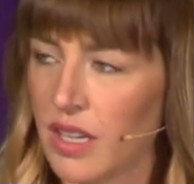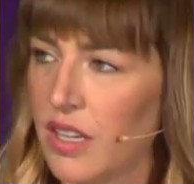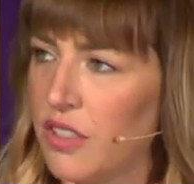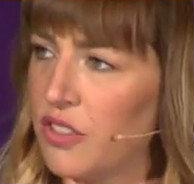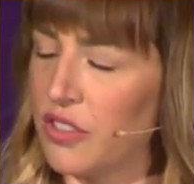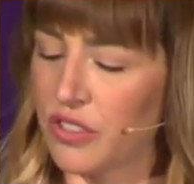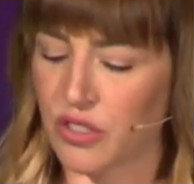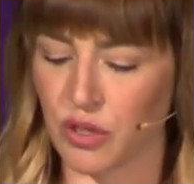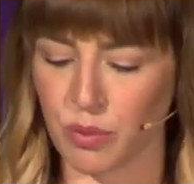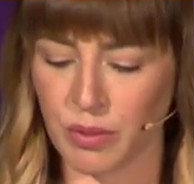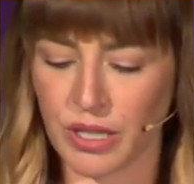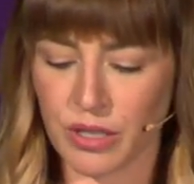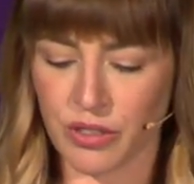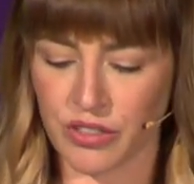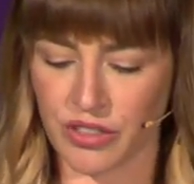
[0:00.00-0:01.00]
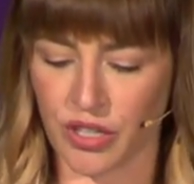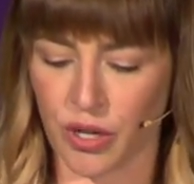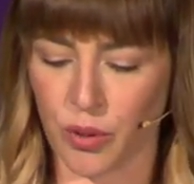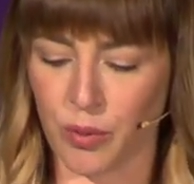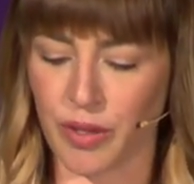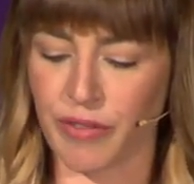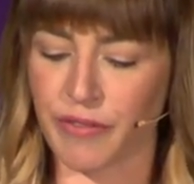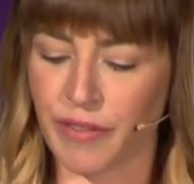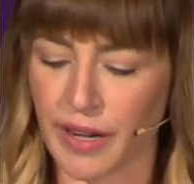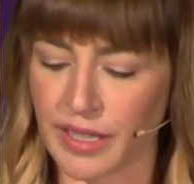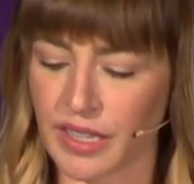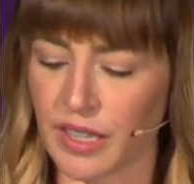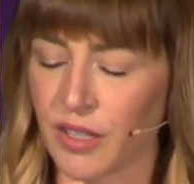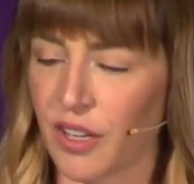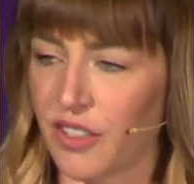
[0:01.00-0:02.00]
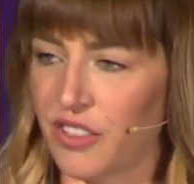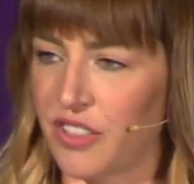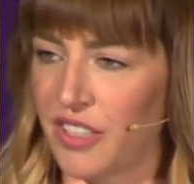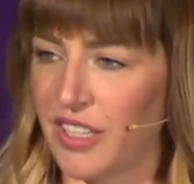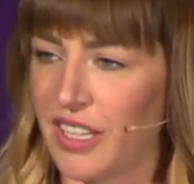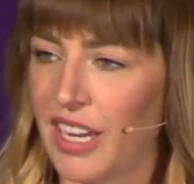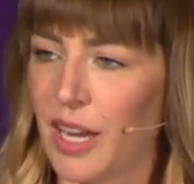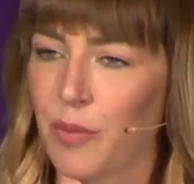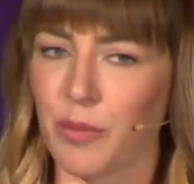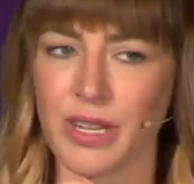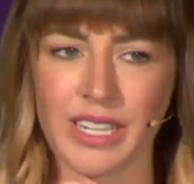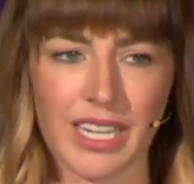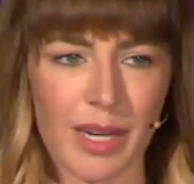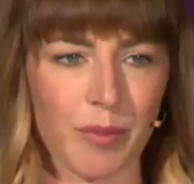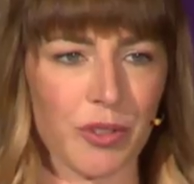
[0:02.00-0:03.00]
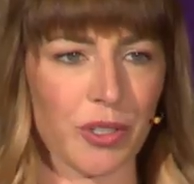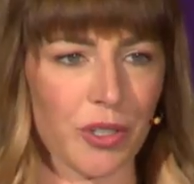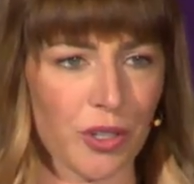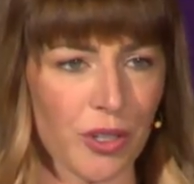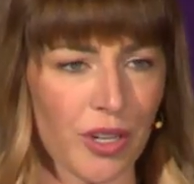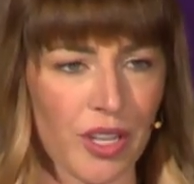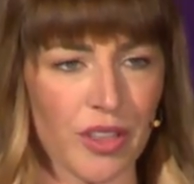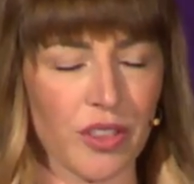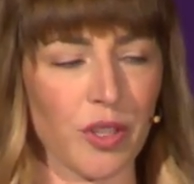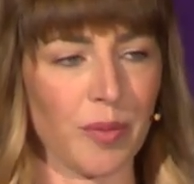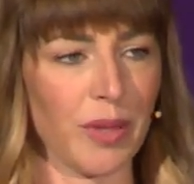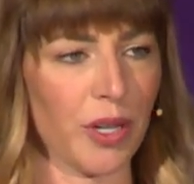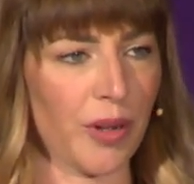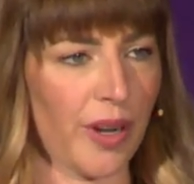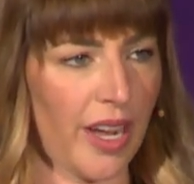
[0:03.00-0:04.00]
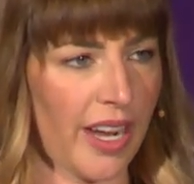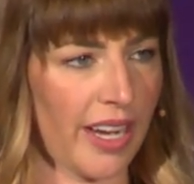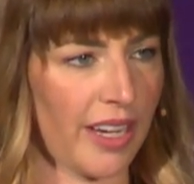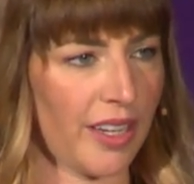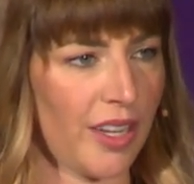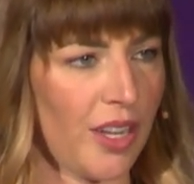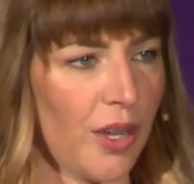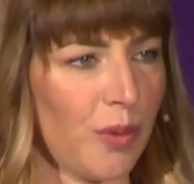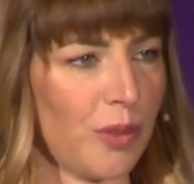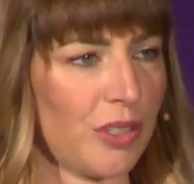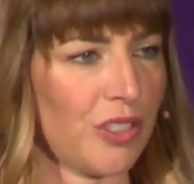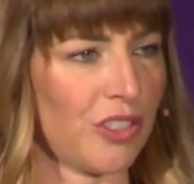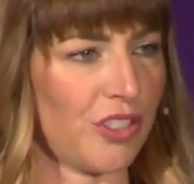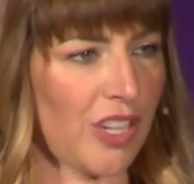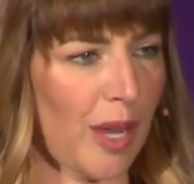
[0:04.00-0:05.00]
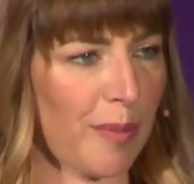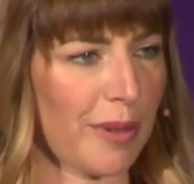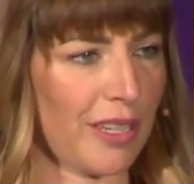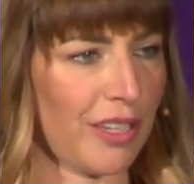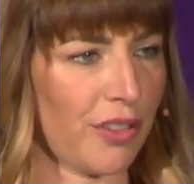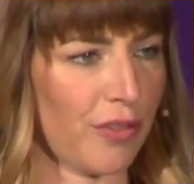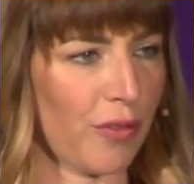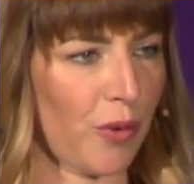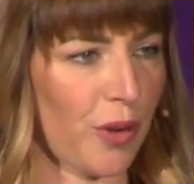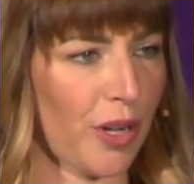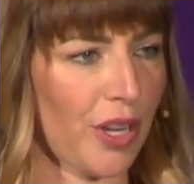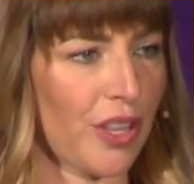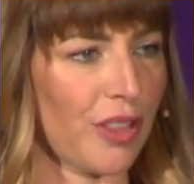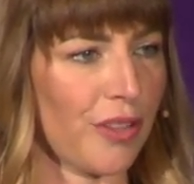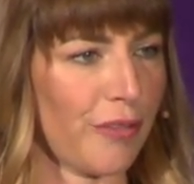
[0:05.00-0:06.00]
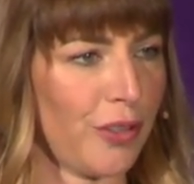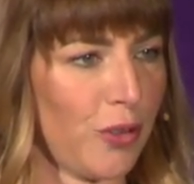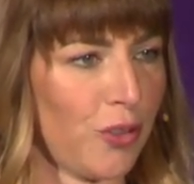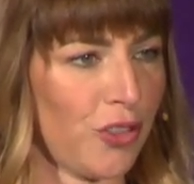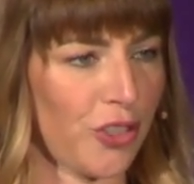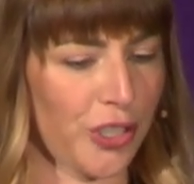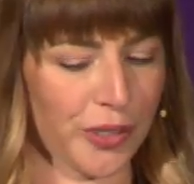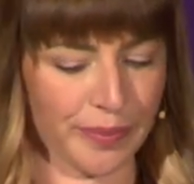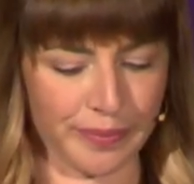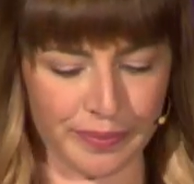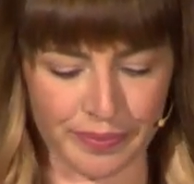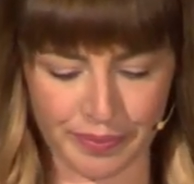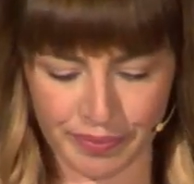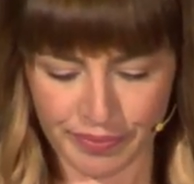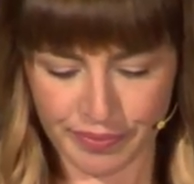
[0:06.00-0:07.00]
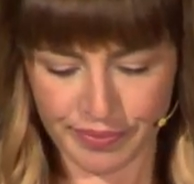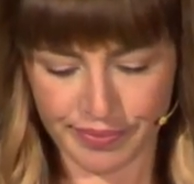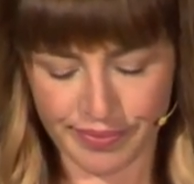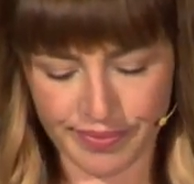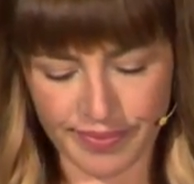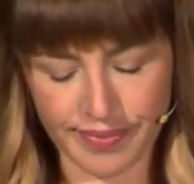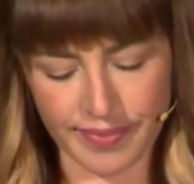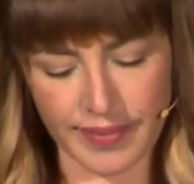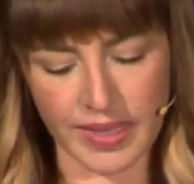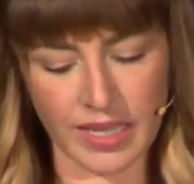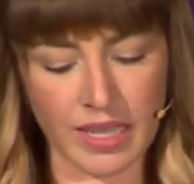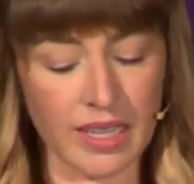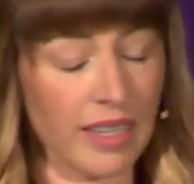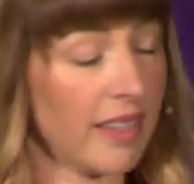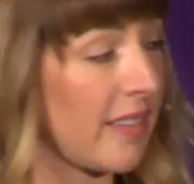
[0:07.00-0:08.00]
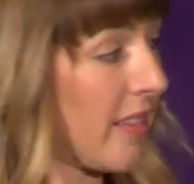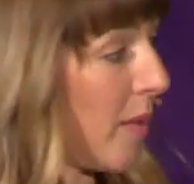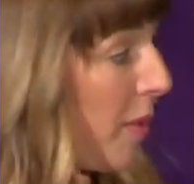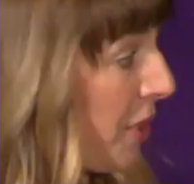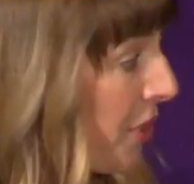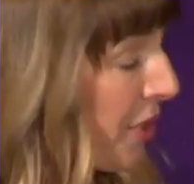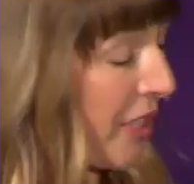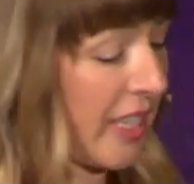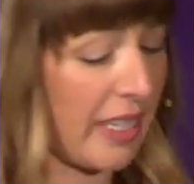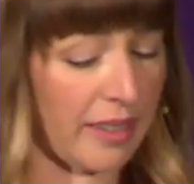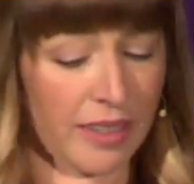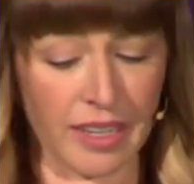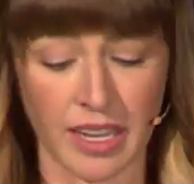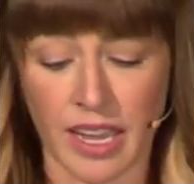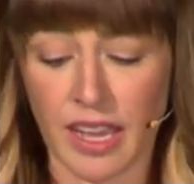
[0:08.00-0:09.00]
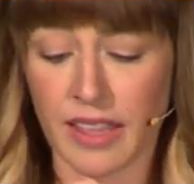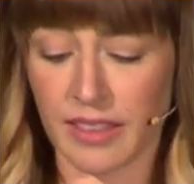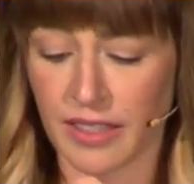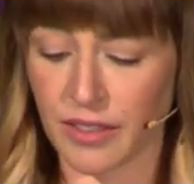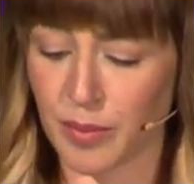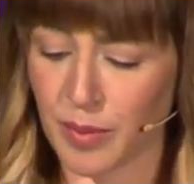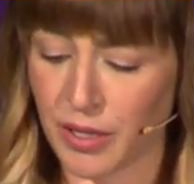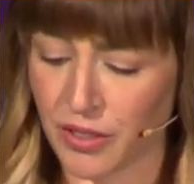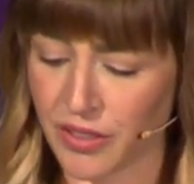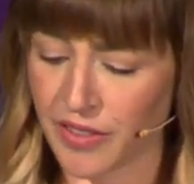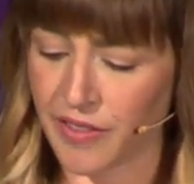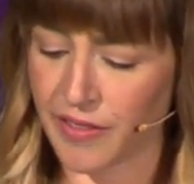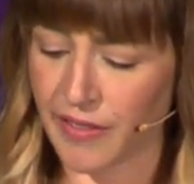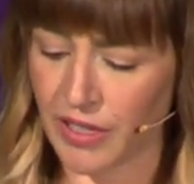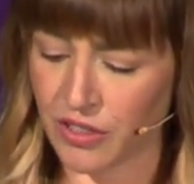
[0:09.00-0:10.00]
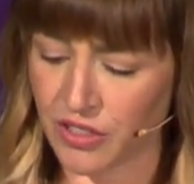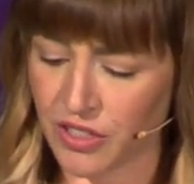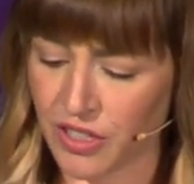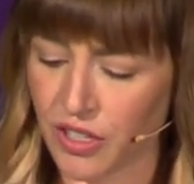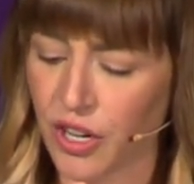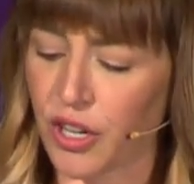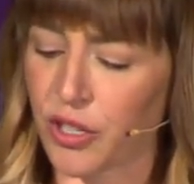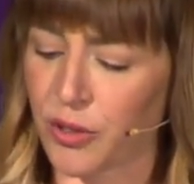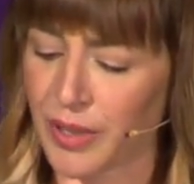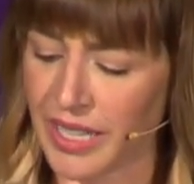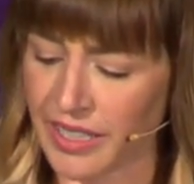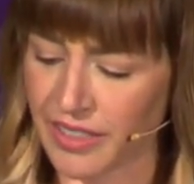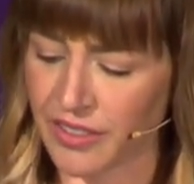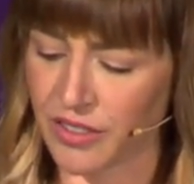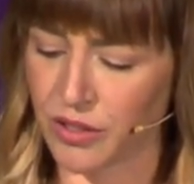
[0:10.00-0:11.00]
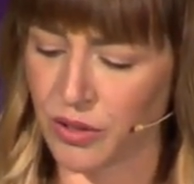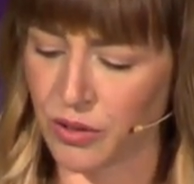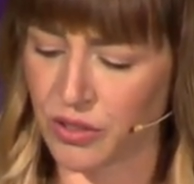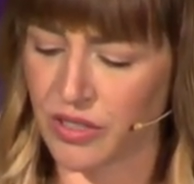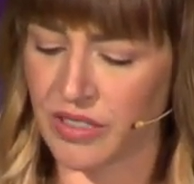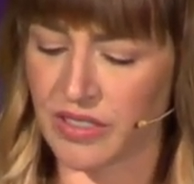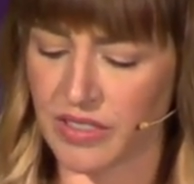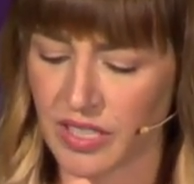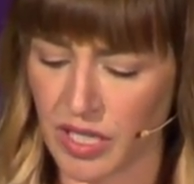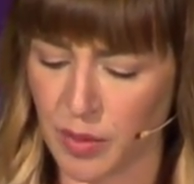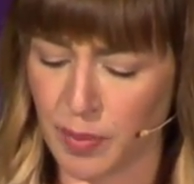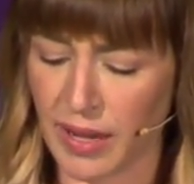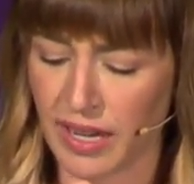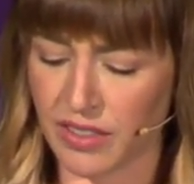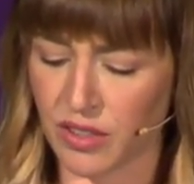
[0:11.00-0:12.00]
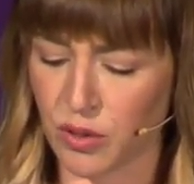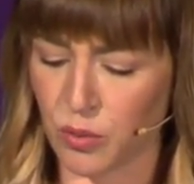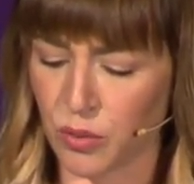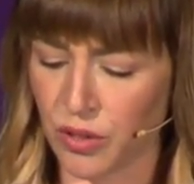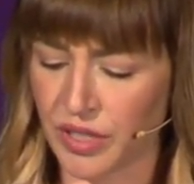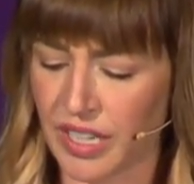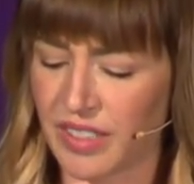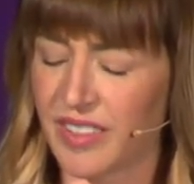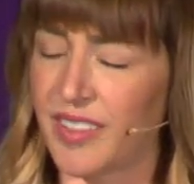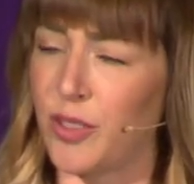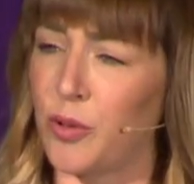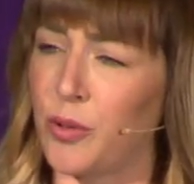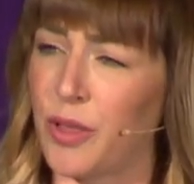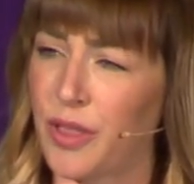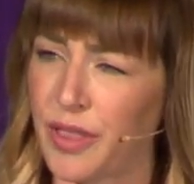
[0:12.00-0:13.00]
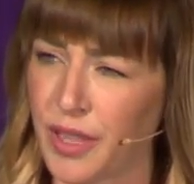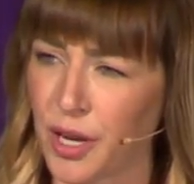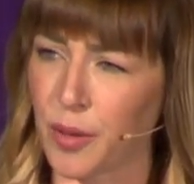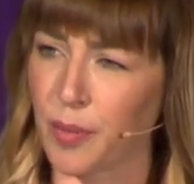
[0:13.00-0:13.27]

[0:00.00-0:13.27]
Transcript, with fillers: Just three years ago, we finally launched it, and we named her the Mirai, which is Japanese for the future. Similarly, these mothers of invention are creating solutions to impact the world and do their